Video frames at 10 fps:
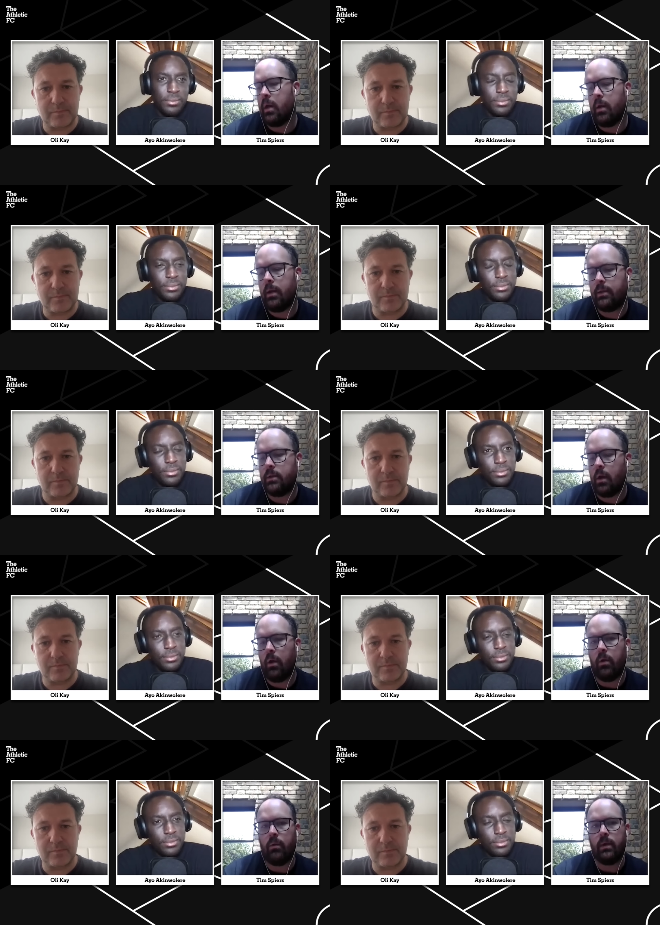
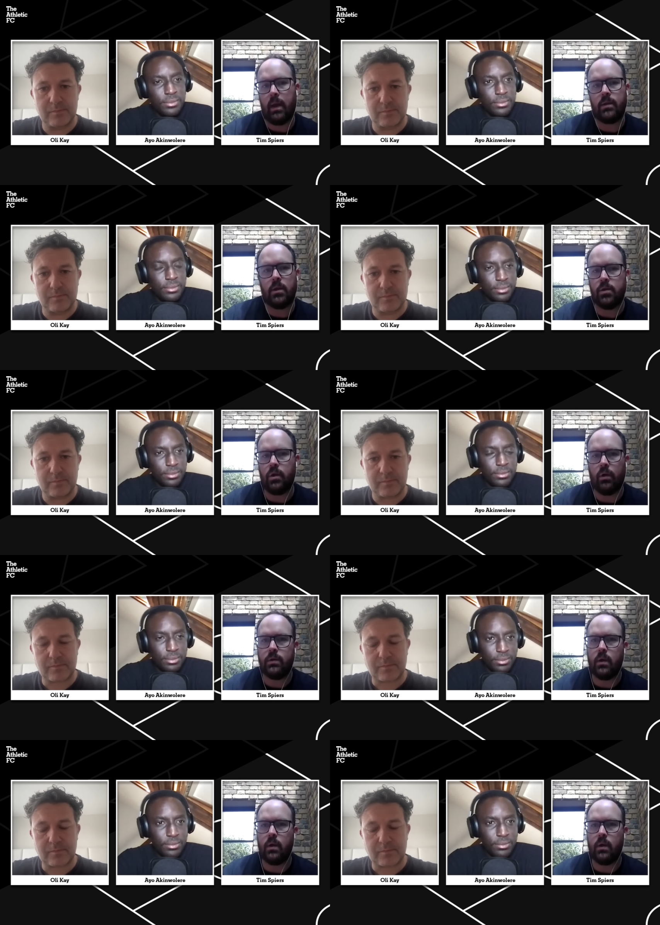Speaker 1: Neto,
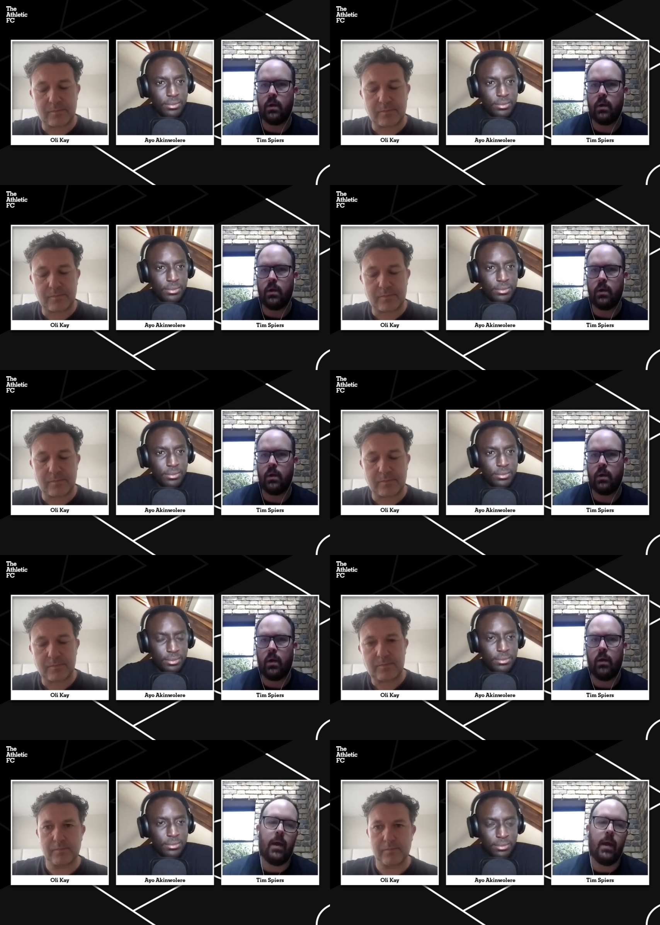Jota,
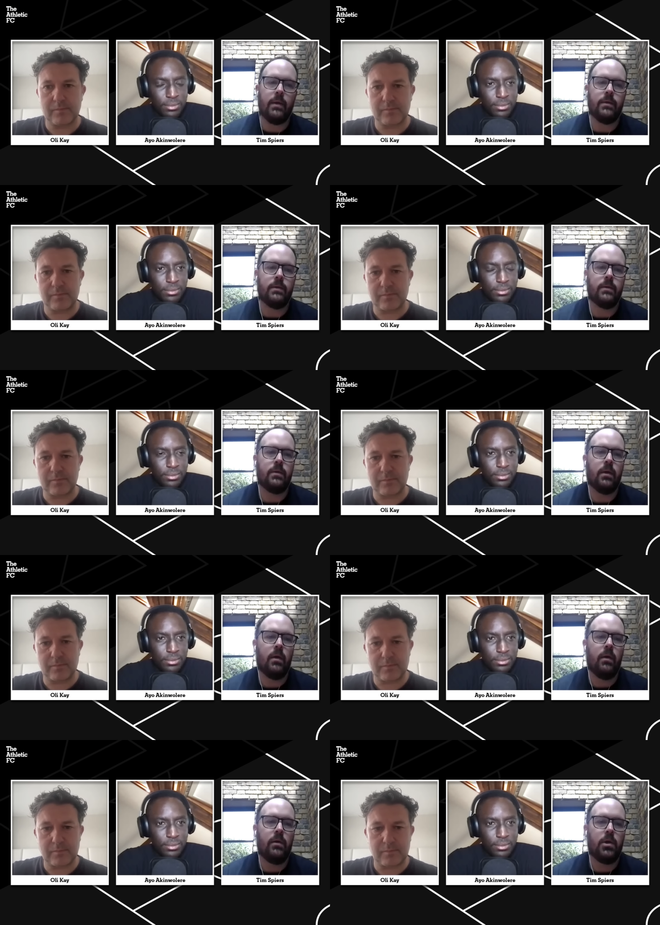Neves.
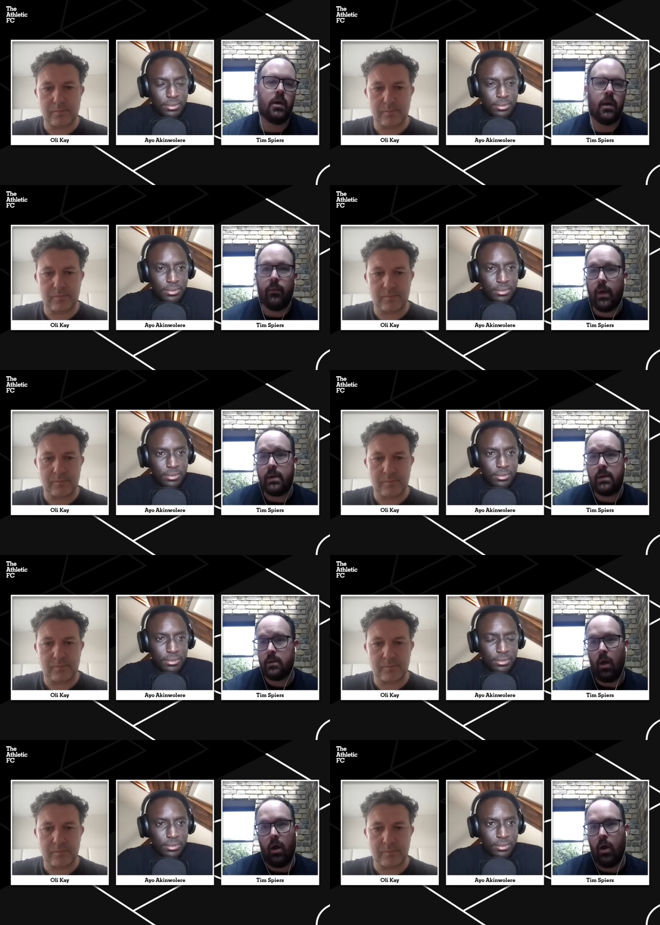You know, their faces light
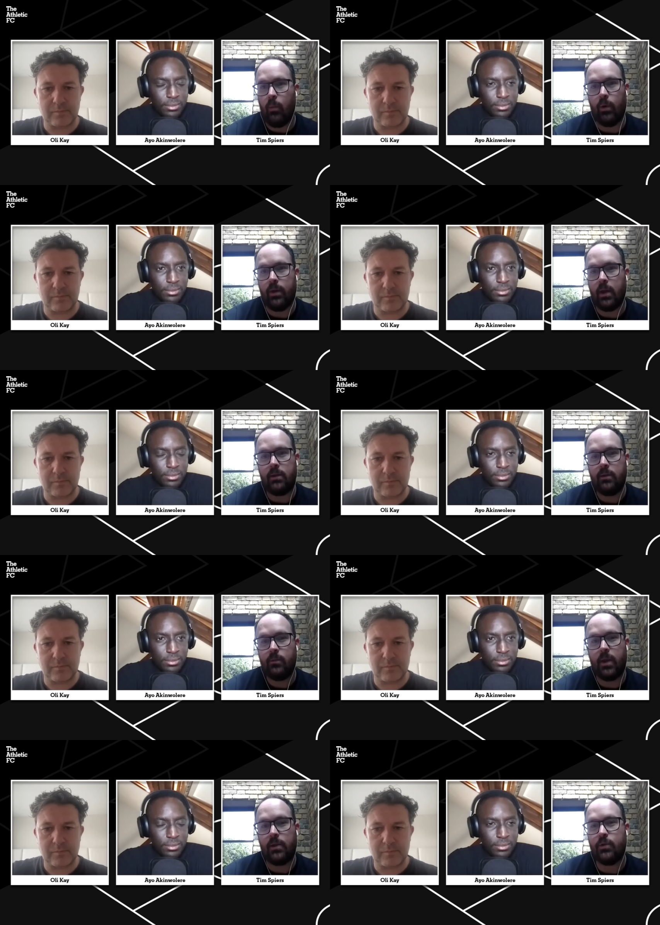up when they
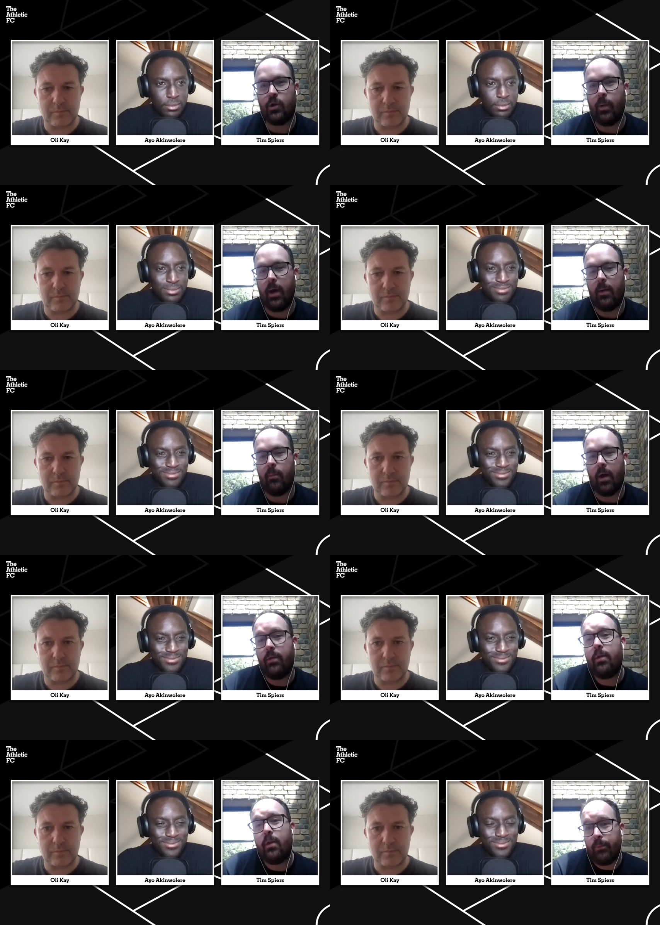talk about him. And
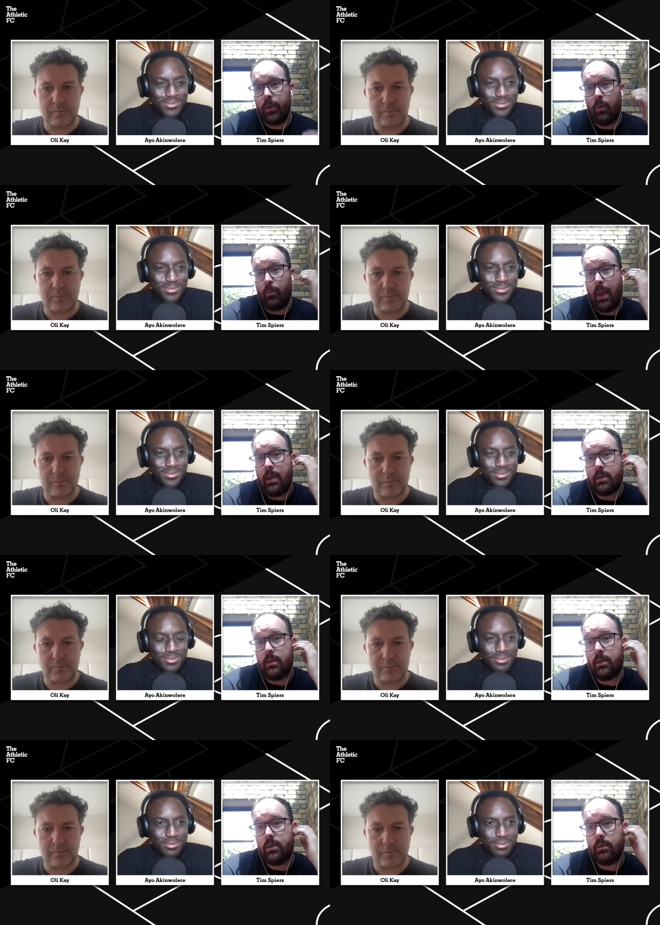there are players in
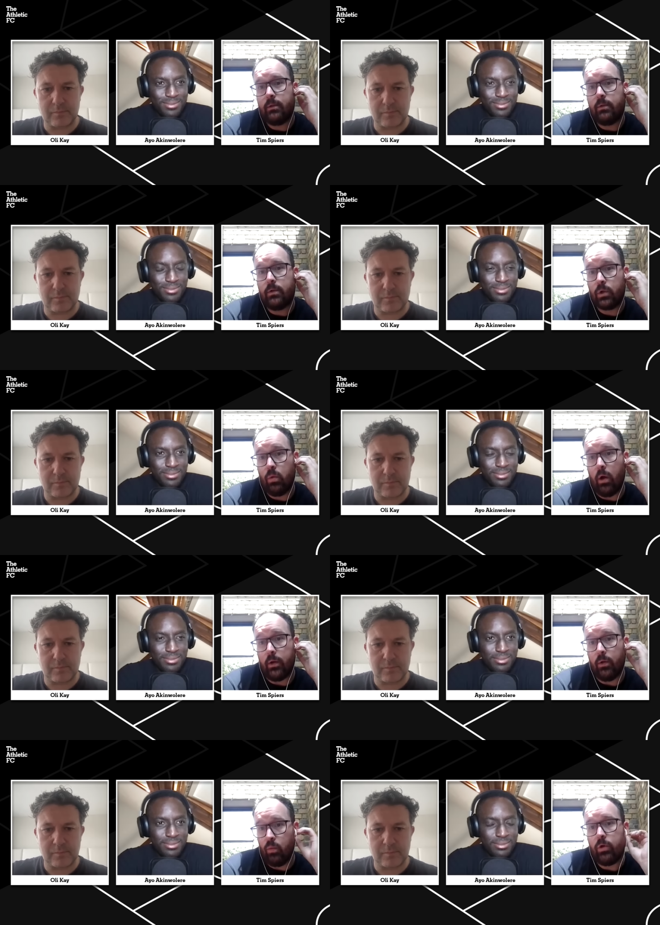this squad
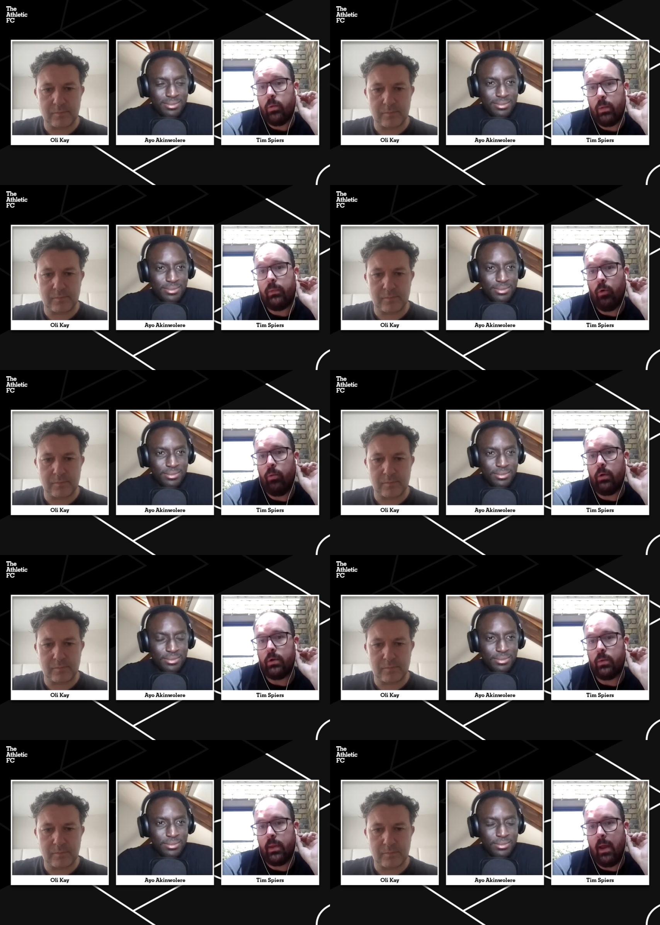that wouldn't be
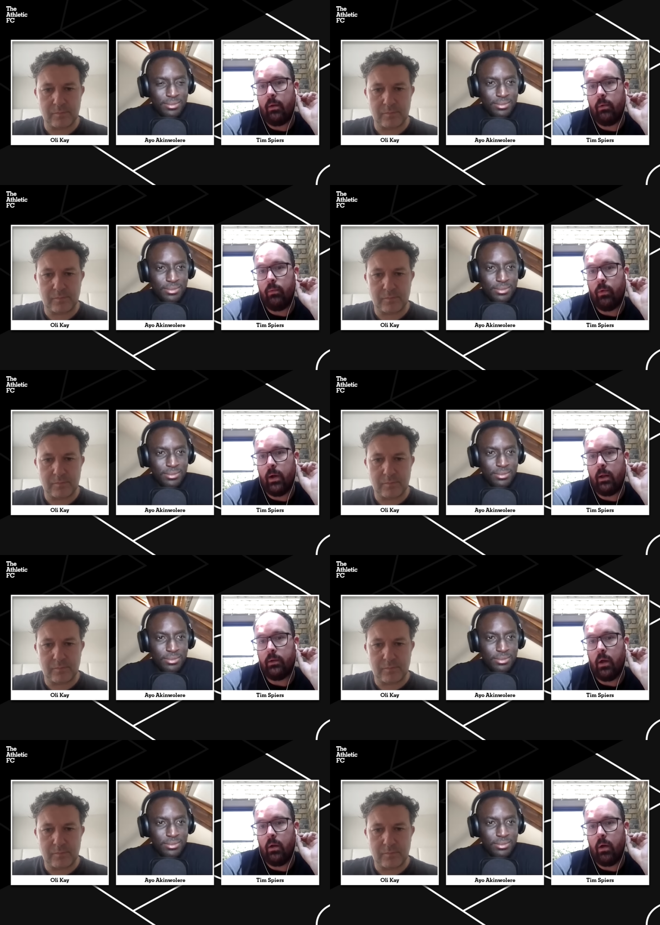footballers without
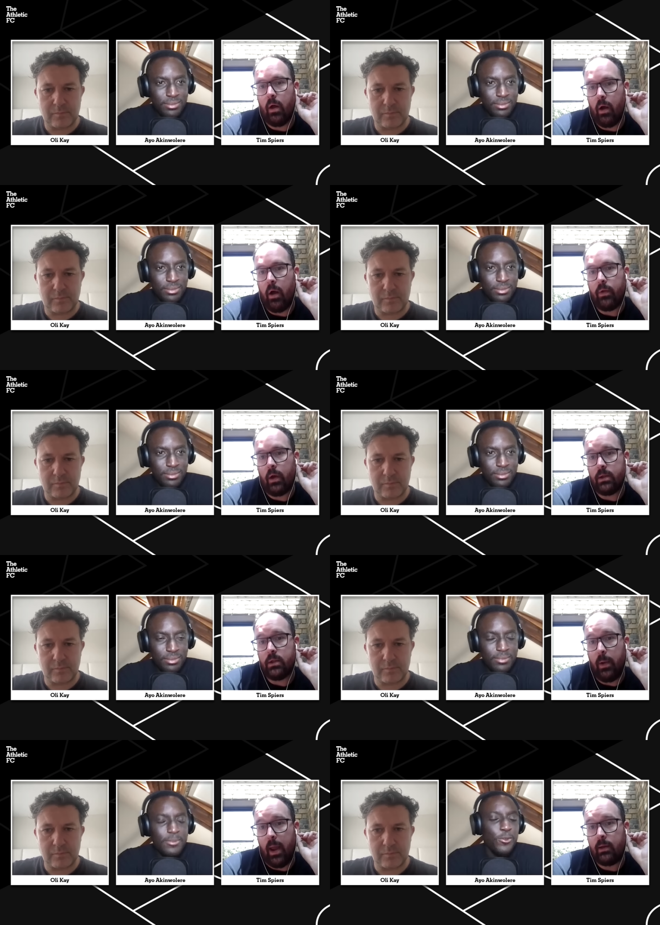Ronaldo. I
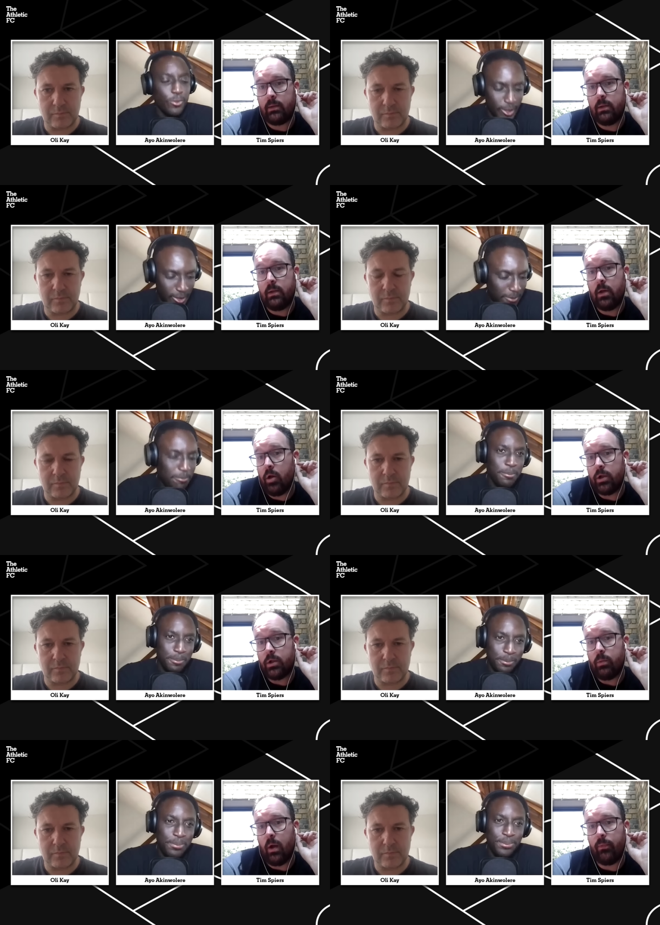suspect, you know, look
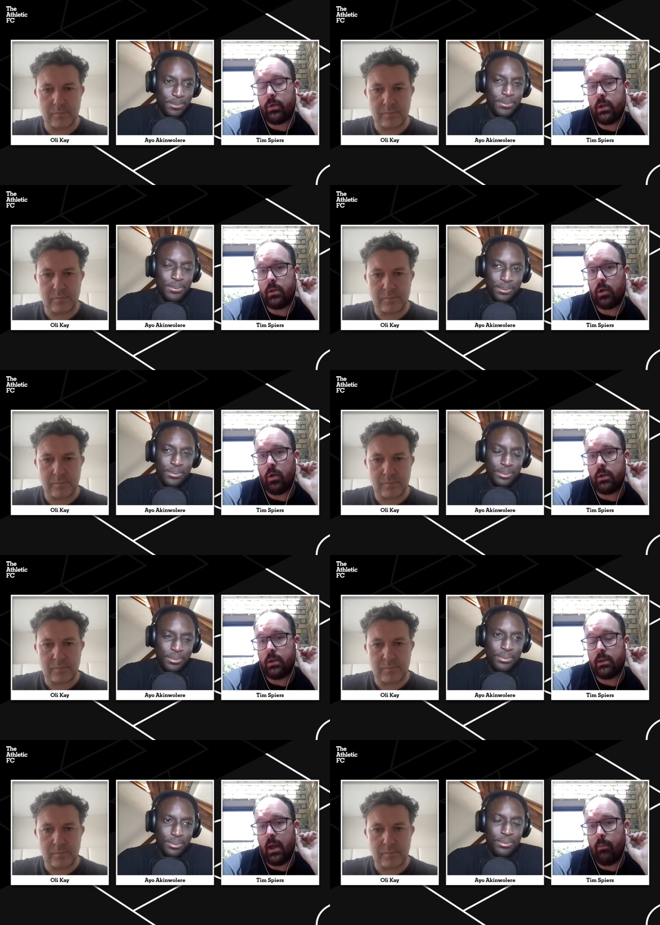at someone like Francisco
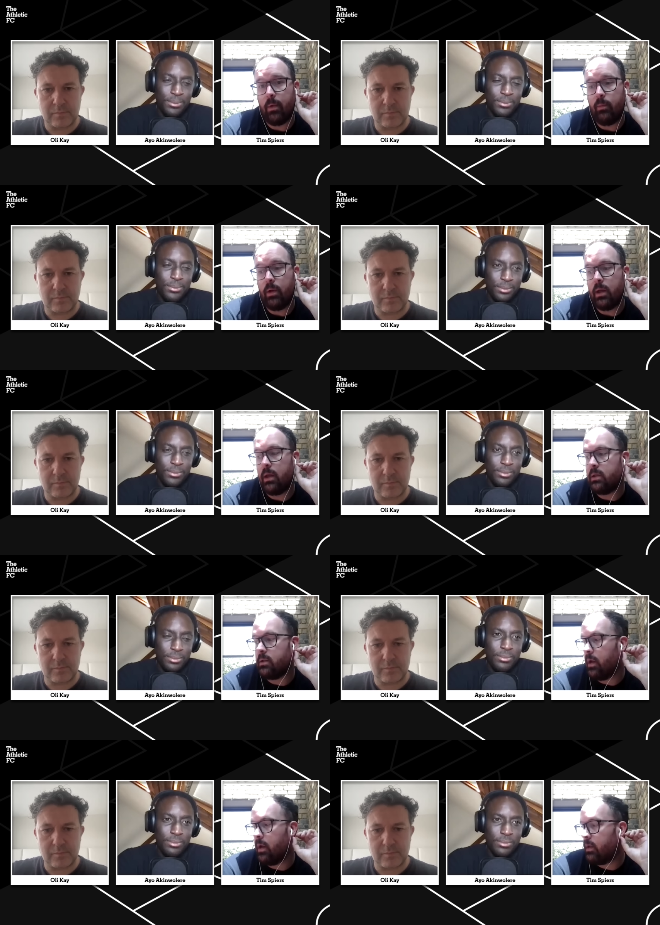Conceição, maybe
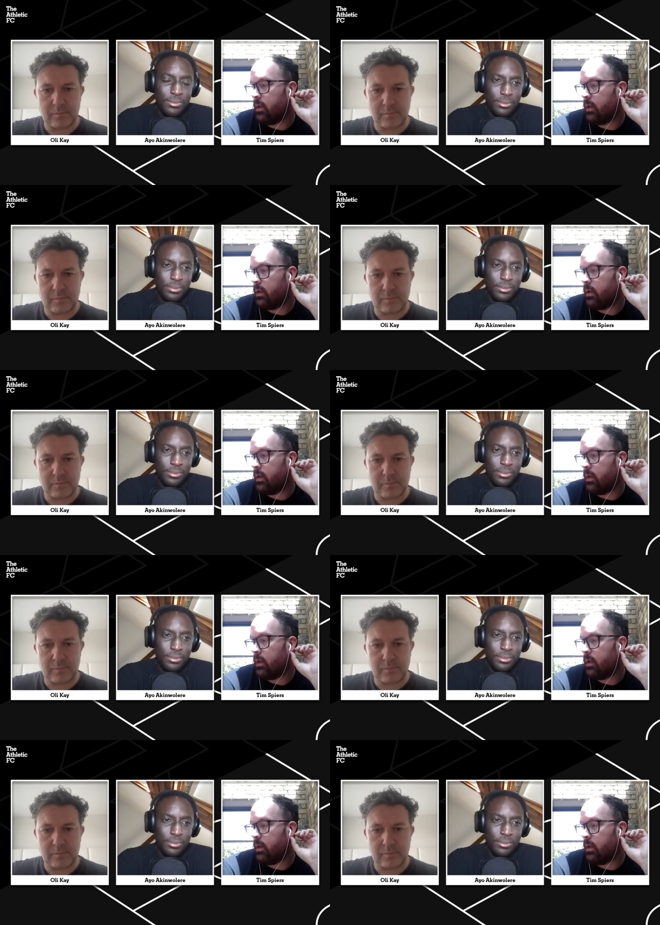he's like